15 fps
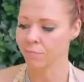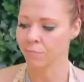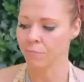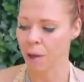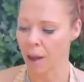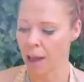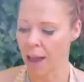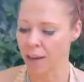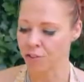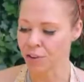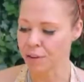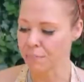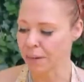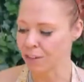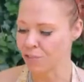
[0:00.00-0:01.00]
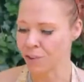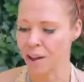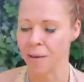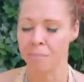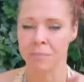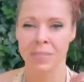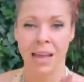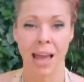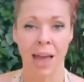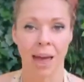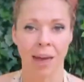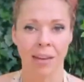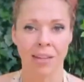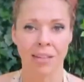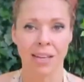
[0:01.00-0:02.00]
hydrate my drums
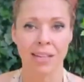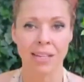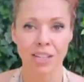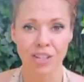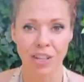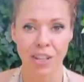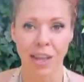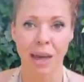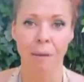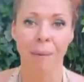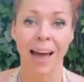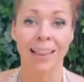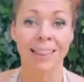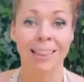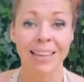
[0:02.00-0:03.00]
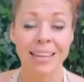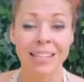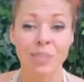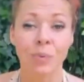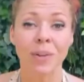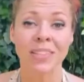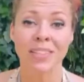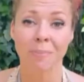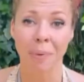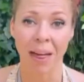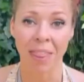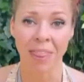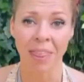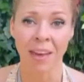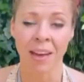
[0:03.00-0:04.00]
and condition them at least once a
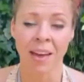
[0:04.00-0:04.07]
month.